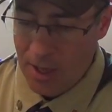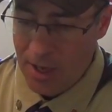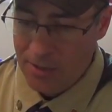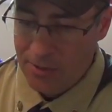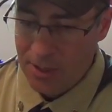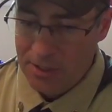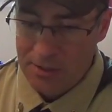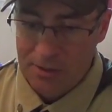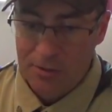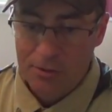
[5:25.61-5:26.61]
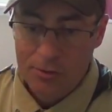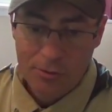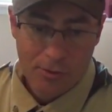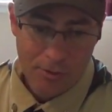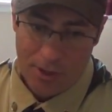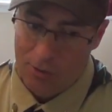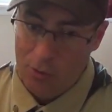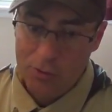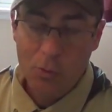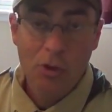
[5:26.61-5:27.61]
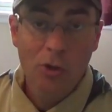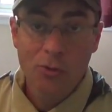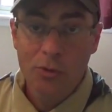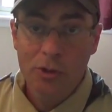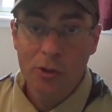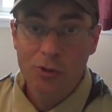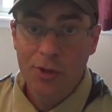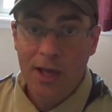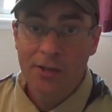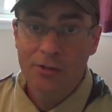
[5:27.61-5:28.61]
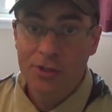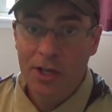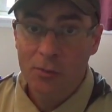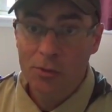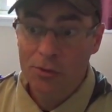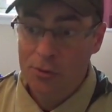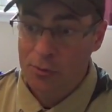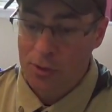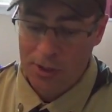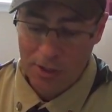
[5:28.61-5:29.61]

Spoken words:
and then those clothes were the clothes you had in your tent with you,